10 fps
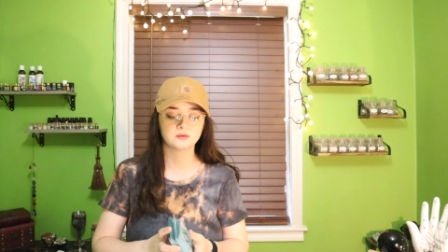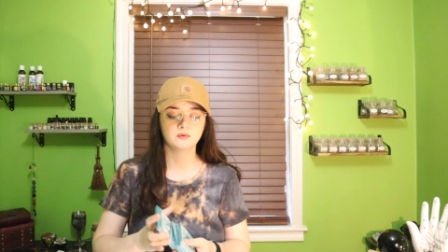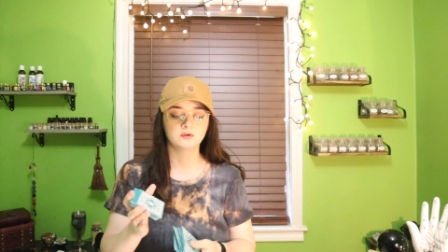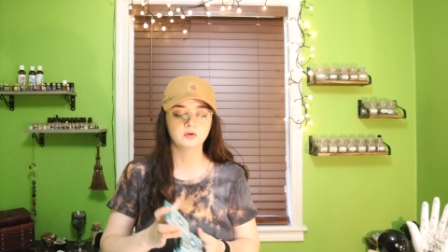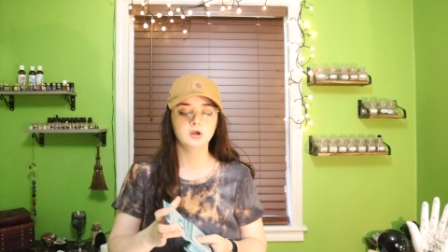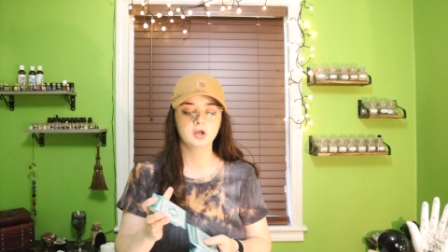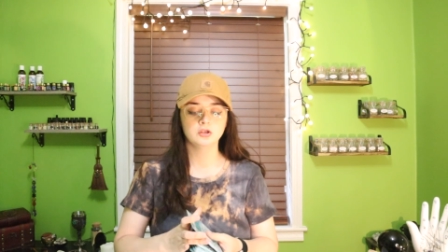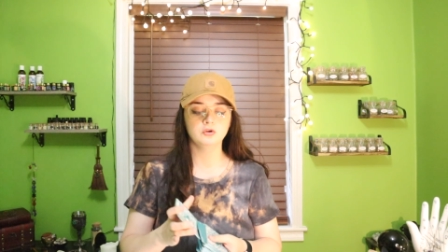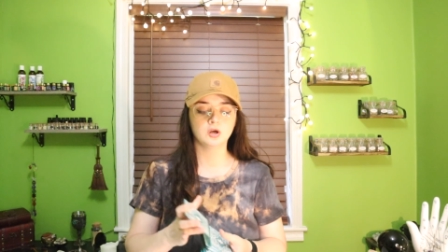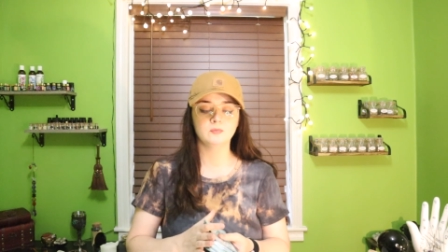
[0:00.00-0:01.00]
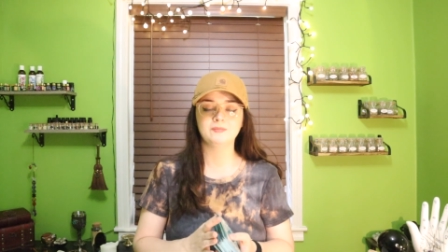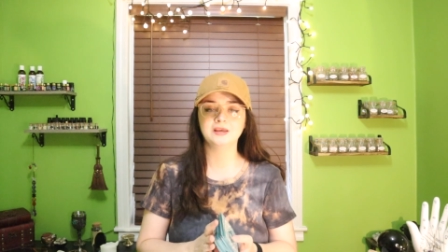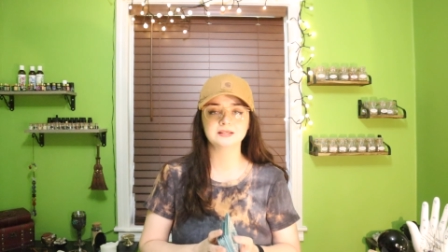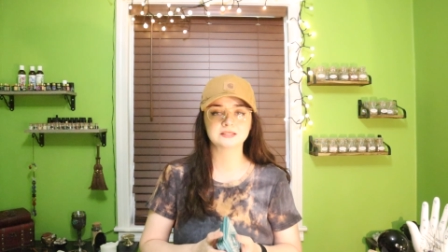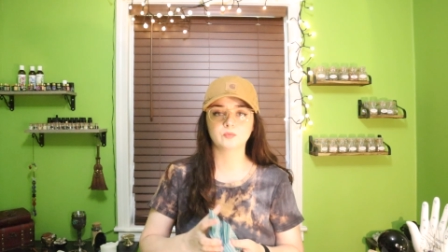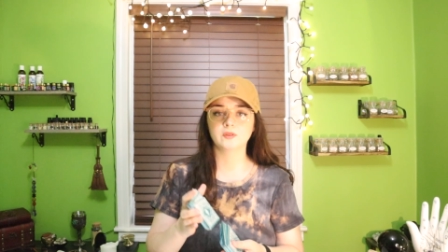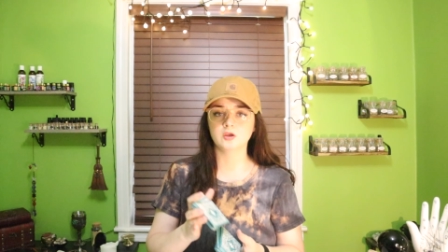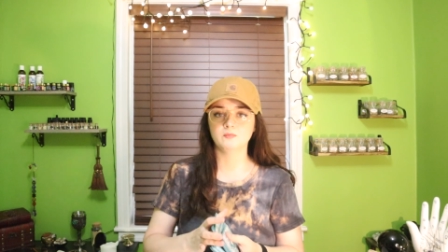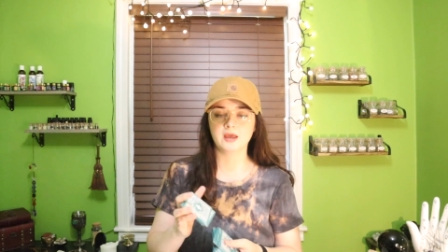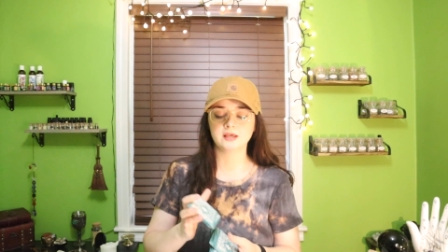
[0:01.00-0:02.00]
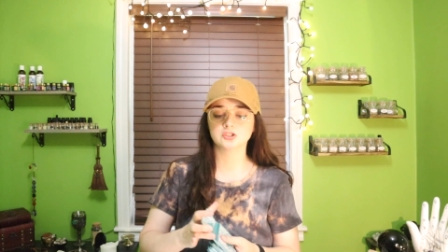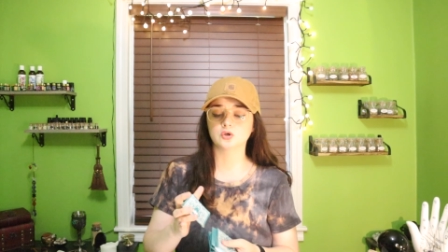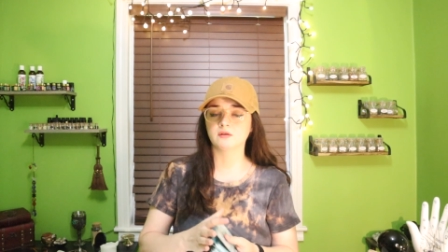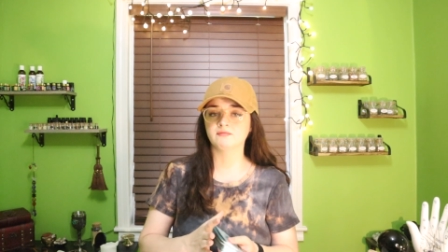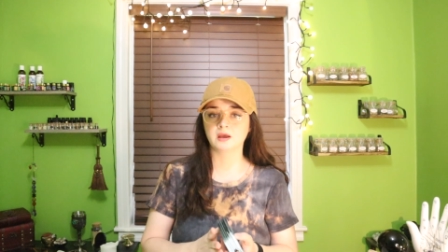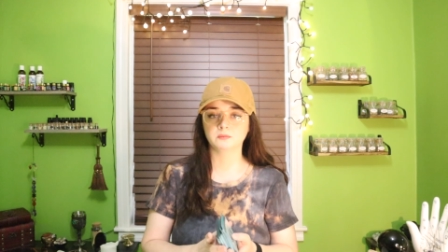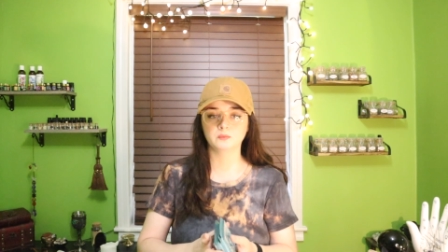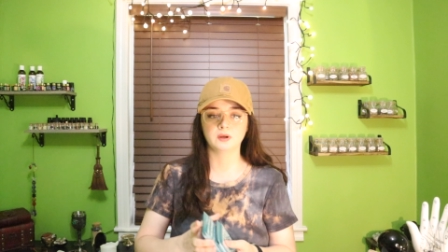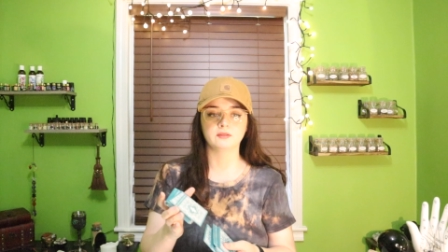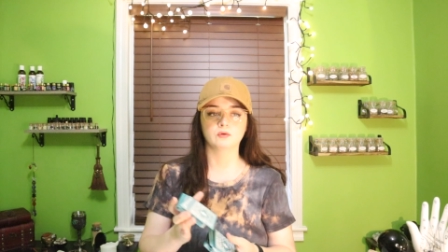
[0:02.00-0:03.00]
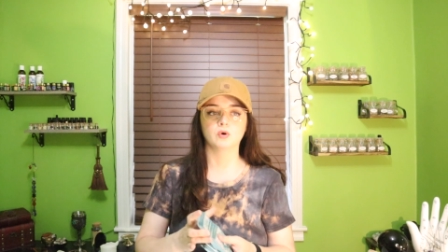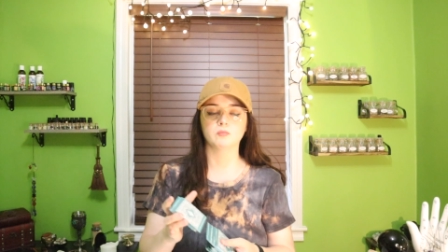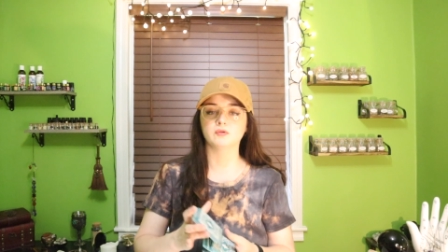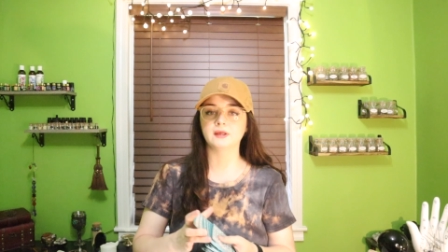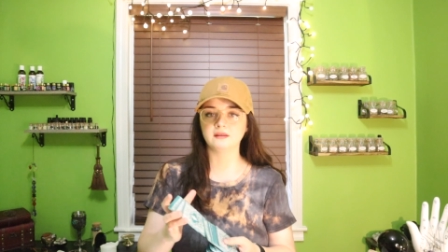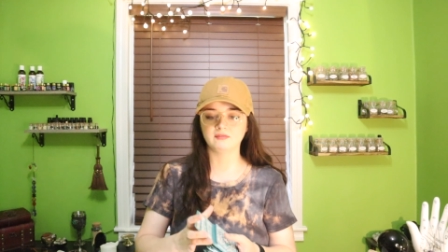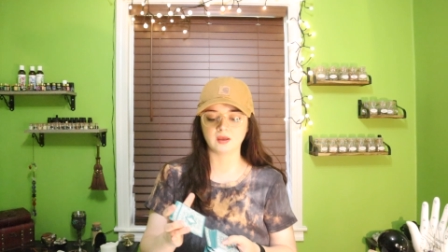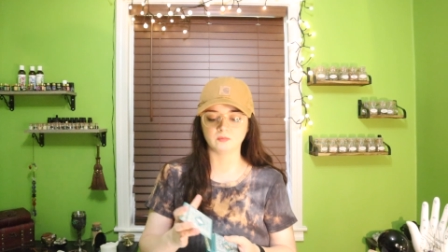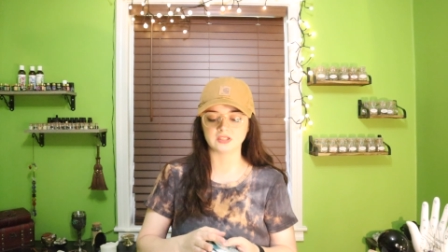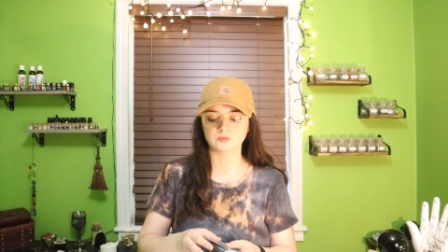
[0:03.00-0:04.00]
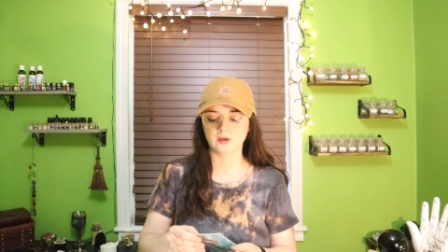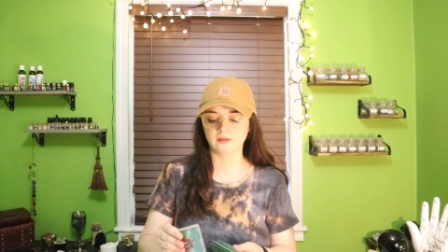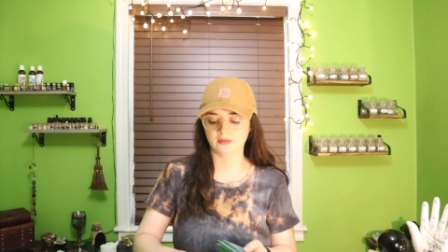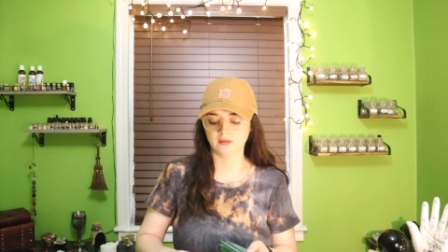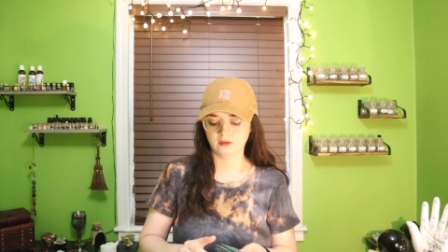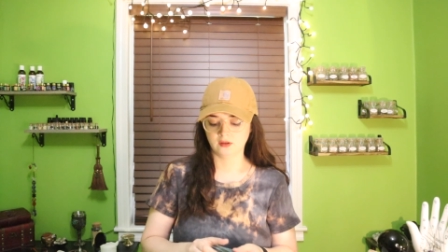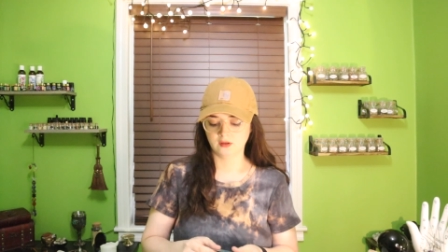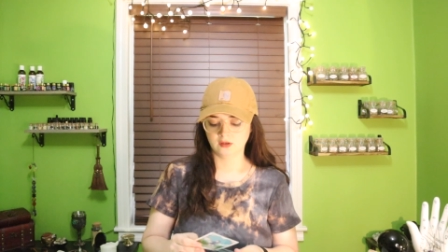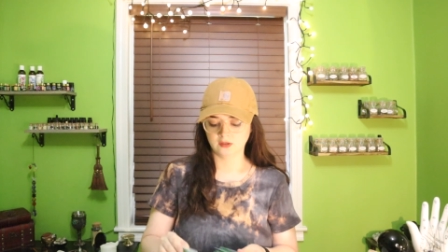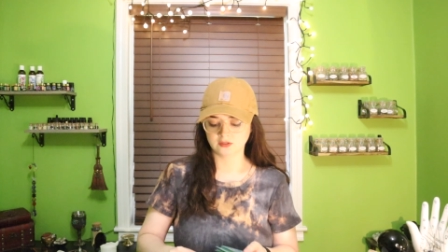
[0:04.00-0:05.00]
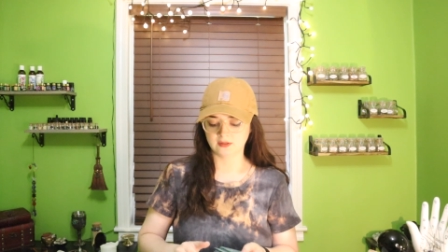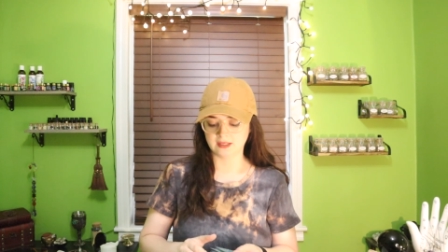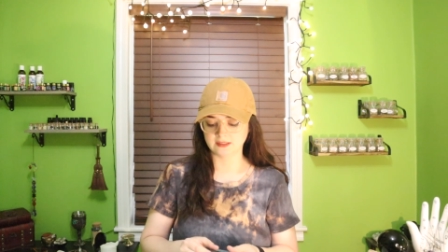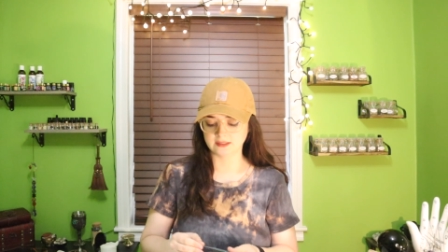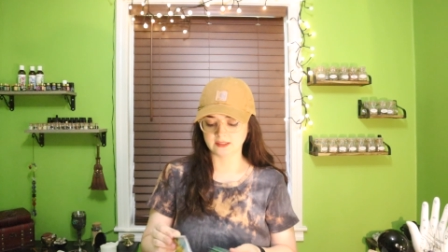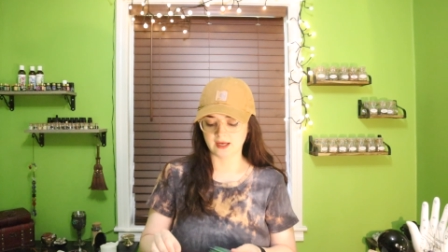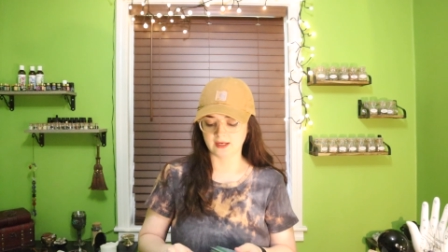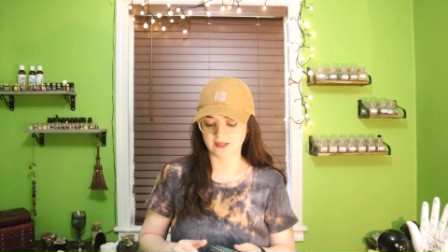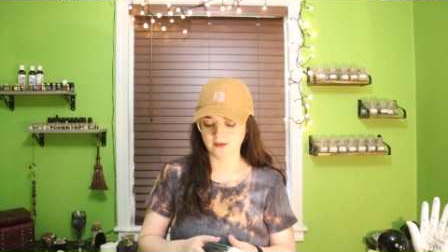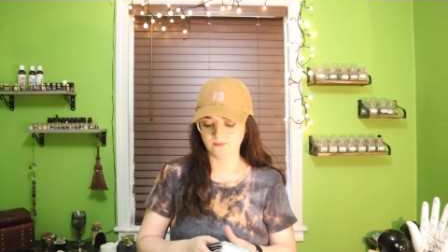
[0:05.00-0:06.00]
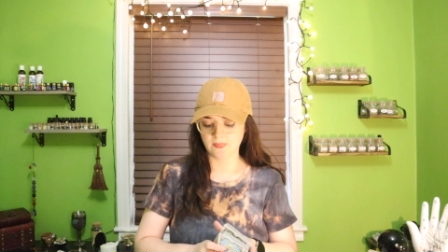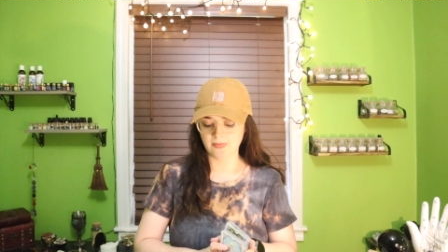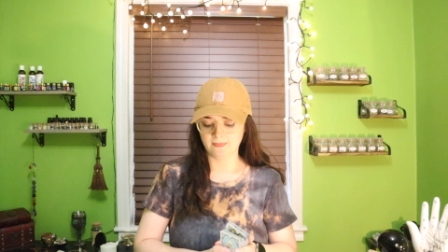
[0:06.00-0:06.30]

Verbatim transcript: Some of you, you could be meeting someone that you may start a family with or blend families with. So that's exciting.